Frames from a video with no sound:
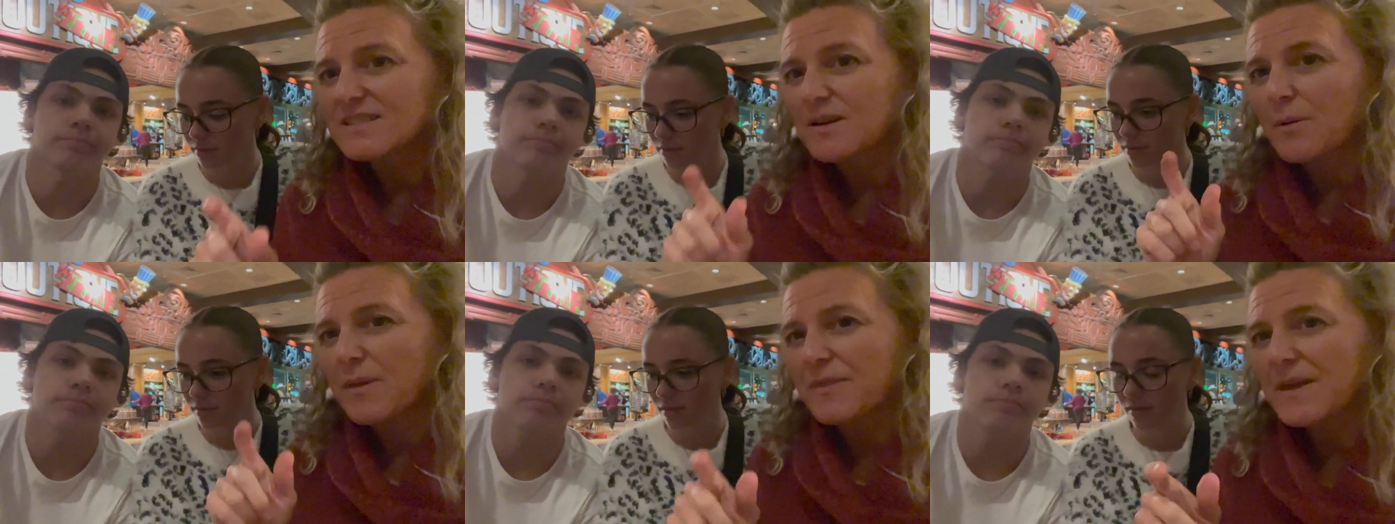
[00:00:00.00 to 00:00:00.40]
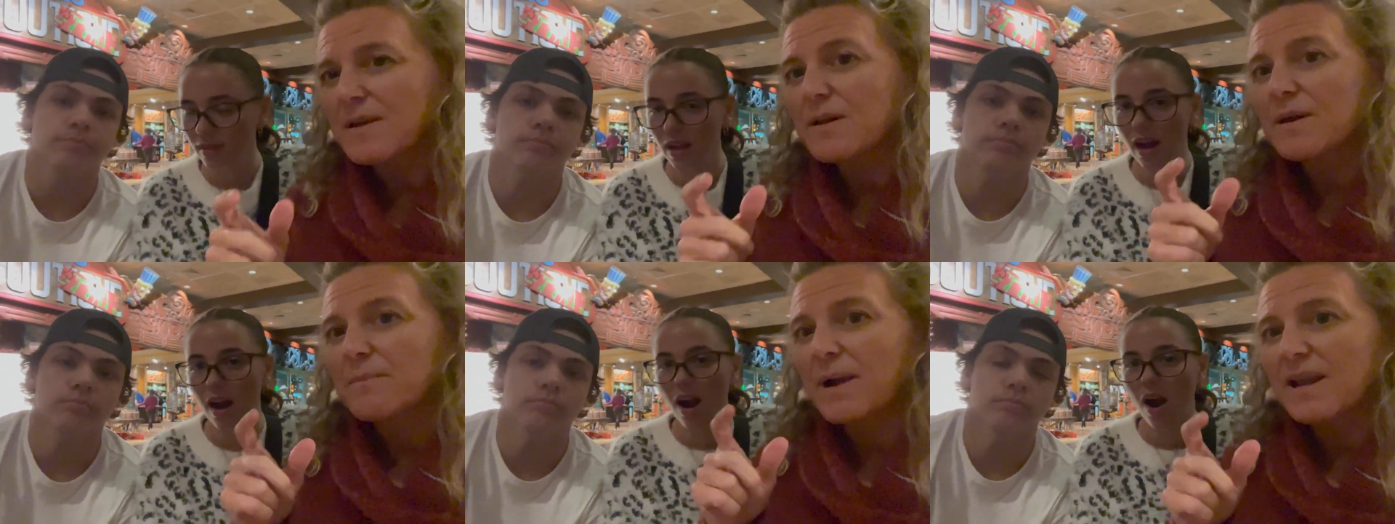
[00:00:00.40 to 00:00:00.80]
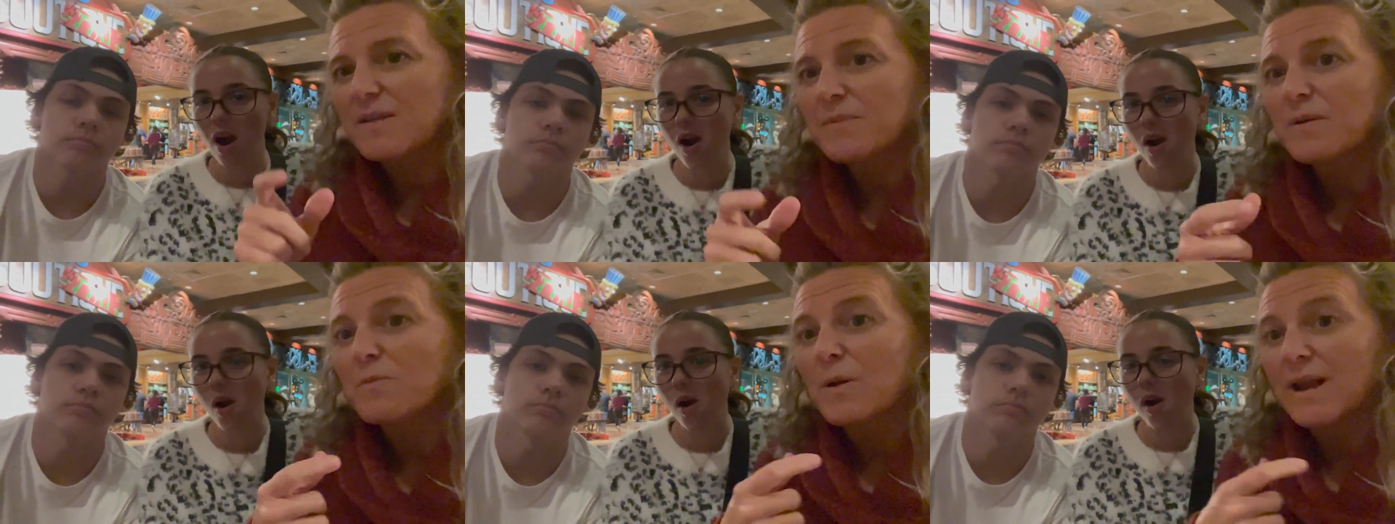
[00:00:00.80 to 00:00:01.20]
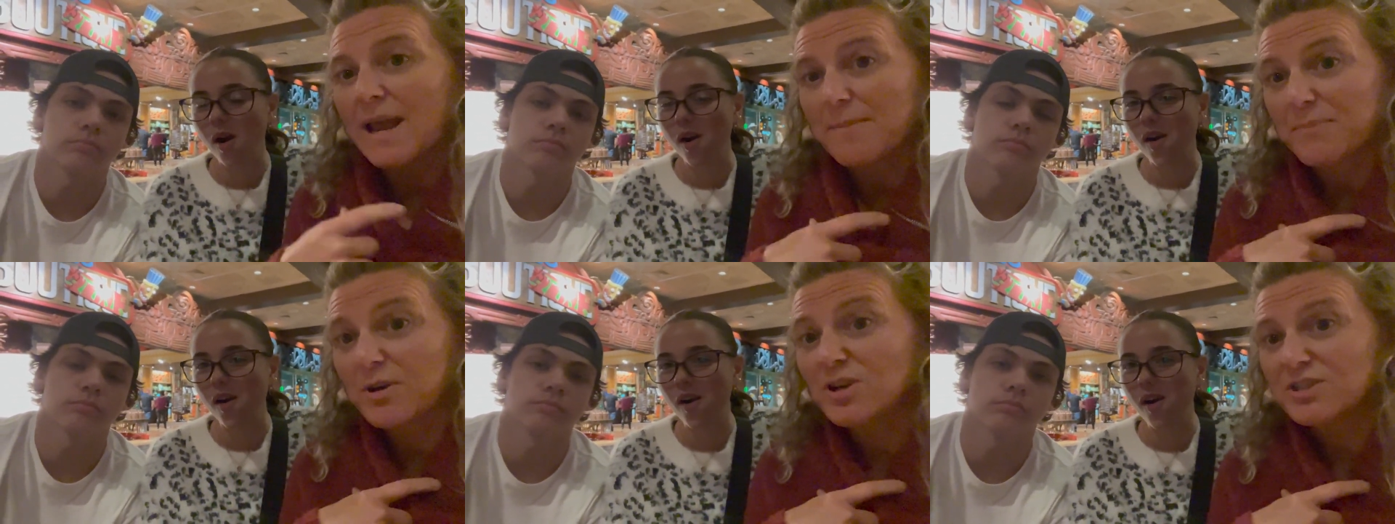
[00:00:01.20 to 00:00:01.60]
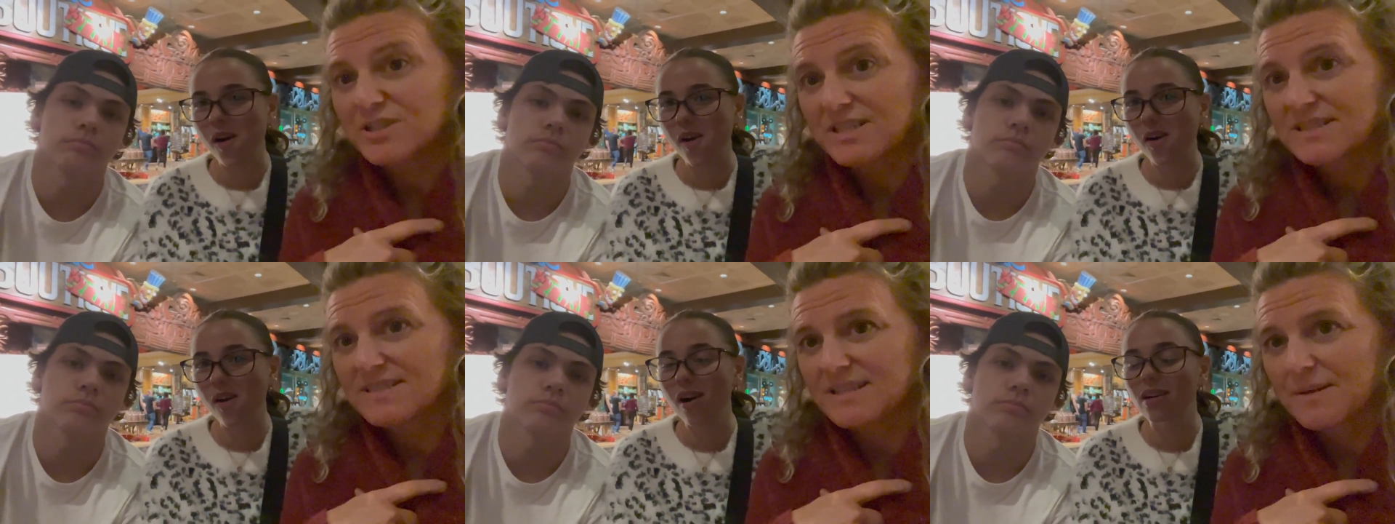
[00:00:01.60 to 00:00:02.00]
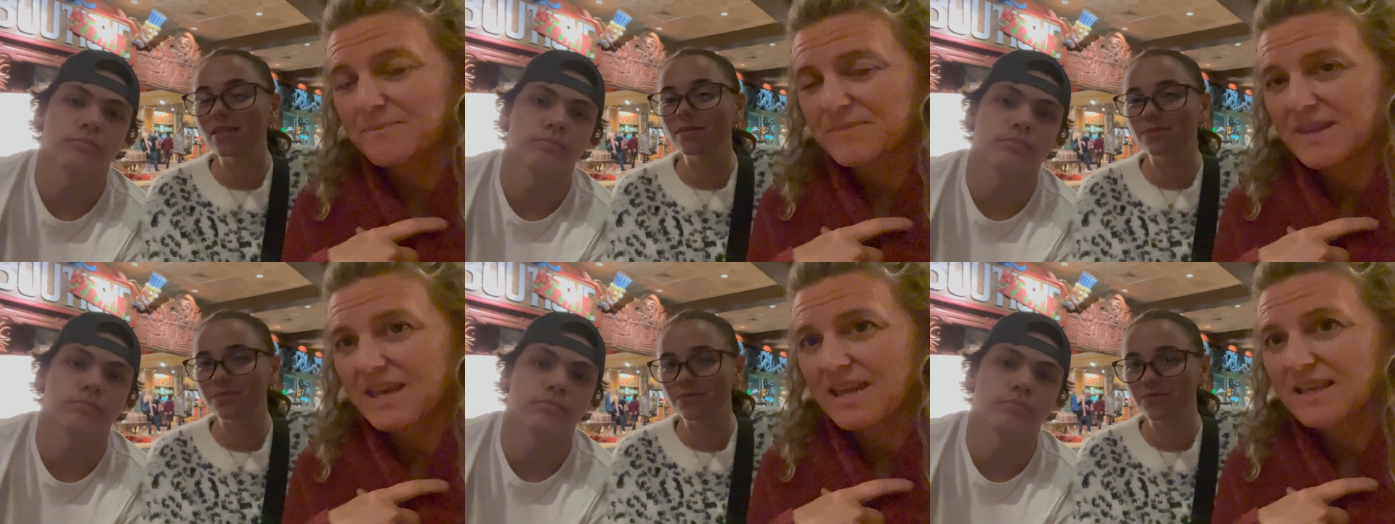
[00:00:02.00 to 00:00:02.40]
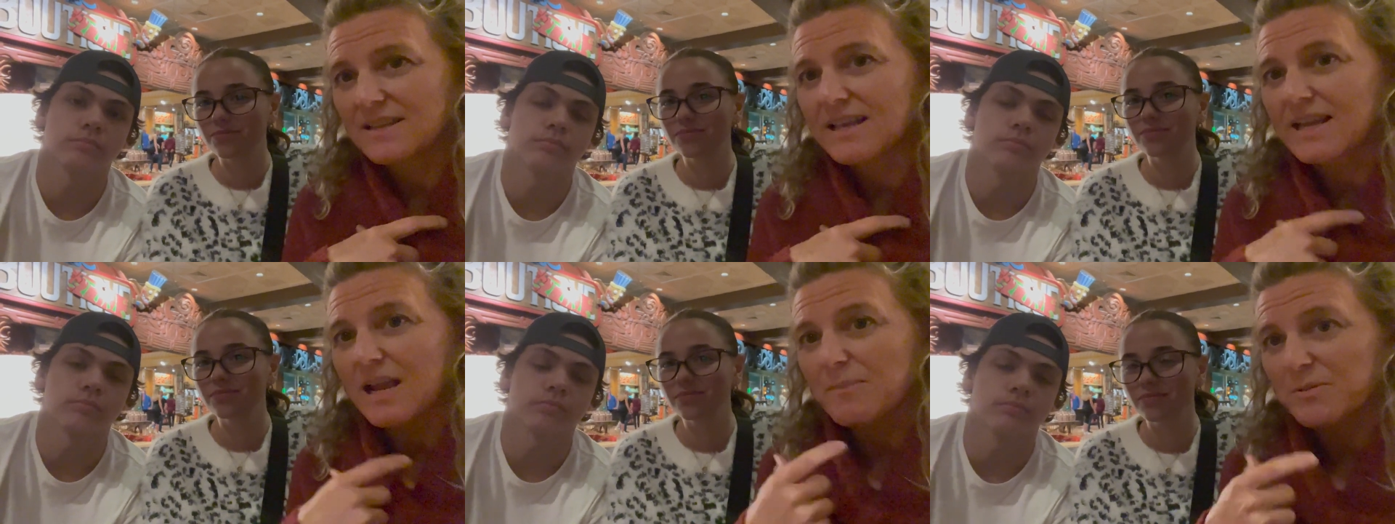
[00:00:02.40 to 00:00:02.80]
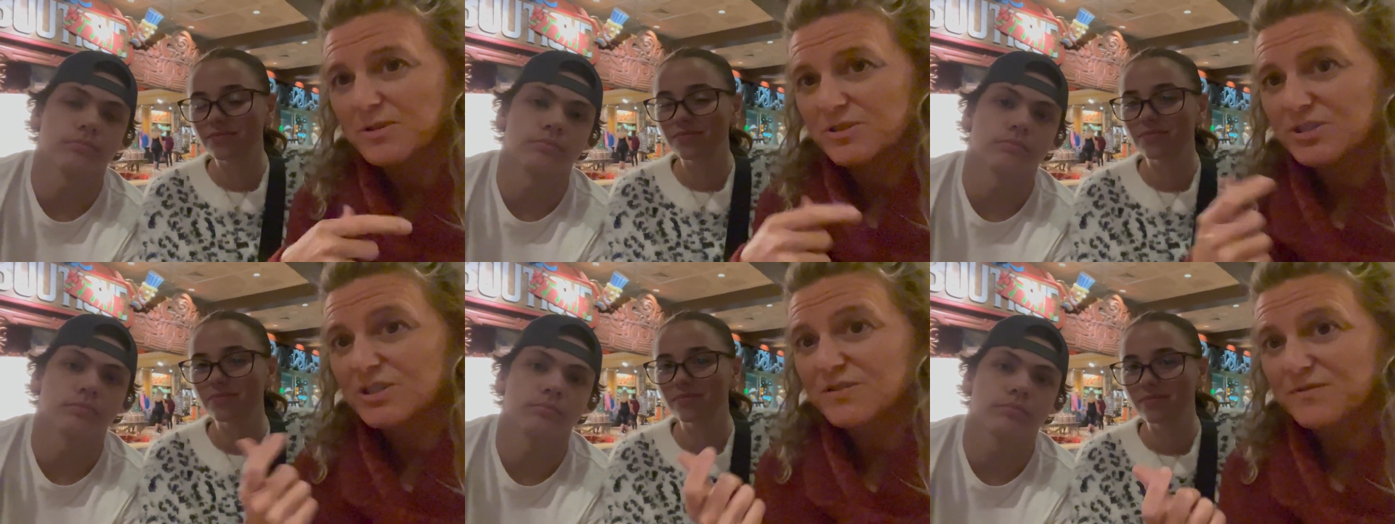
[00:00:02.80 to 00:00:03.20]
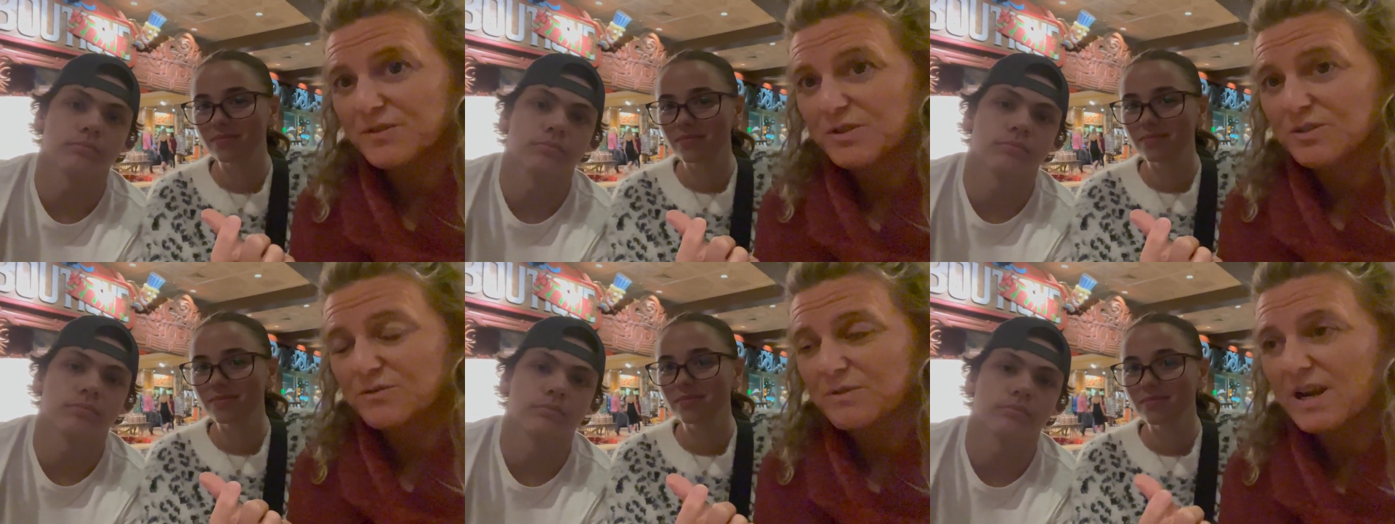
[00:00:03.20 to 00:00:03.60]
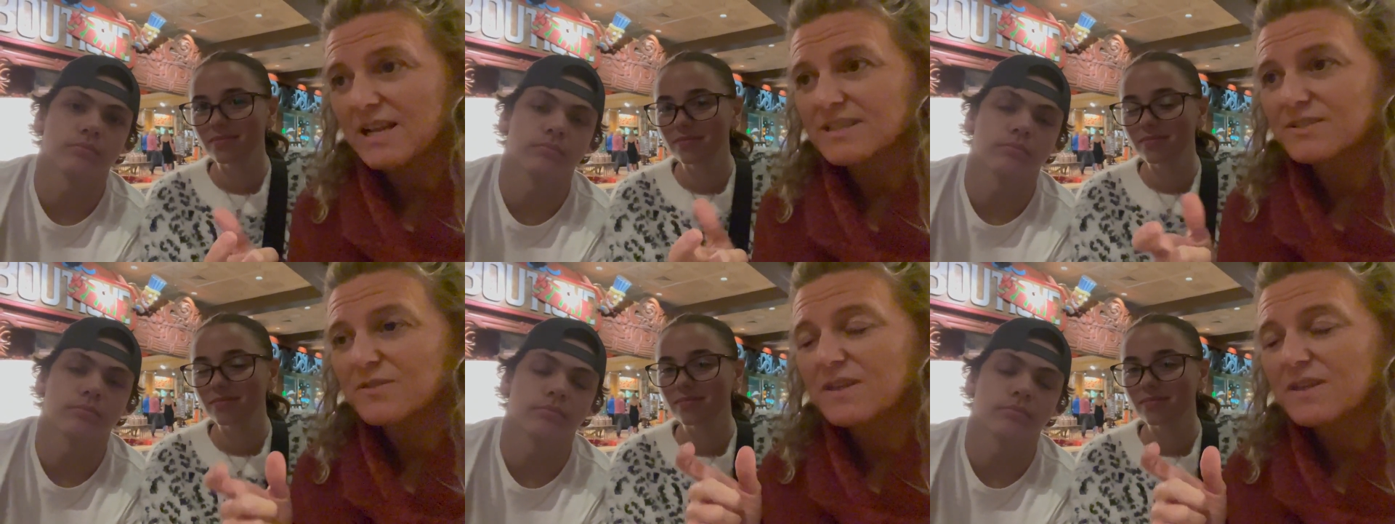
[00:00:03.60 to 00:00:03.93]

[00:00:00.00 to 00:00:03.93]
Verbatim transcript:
Speaker 1: it, we think it might have been when I purchased something, like I purchased food, right?